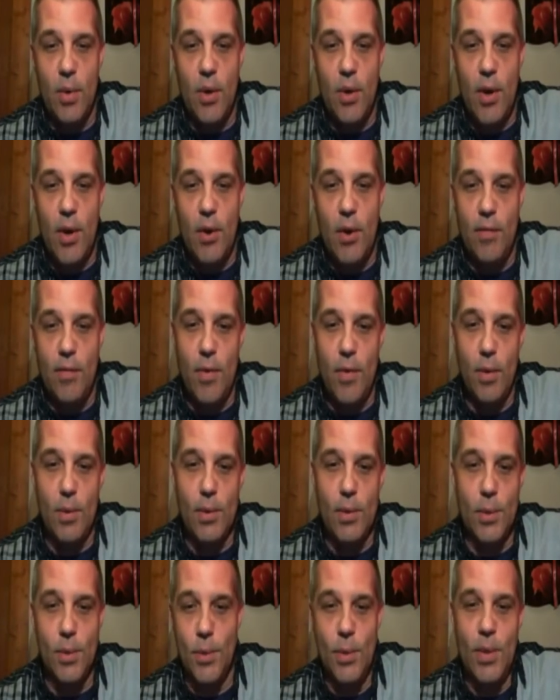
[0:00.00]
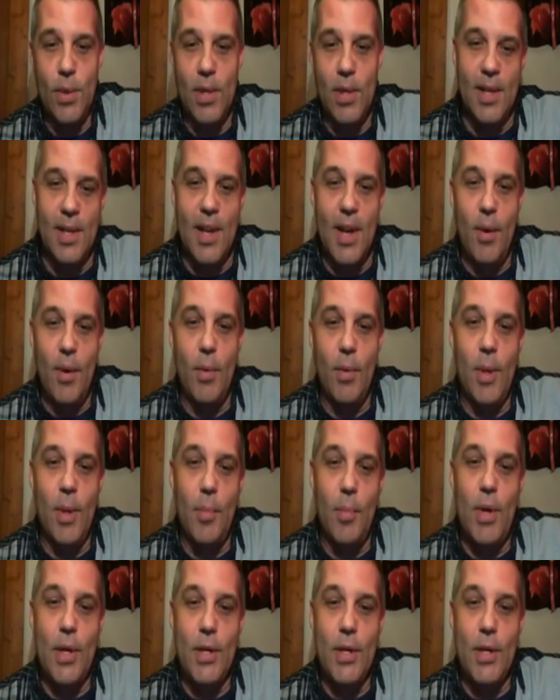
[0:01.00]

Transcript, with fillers: a crowd of folks who I really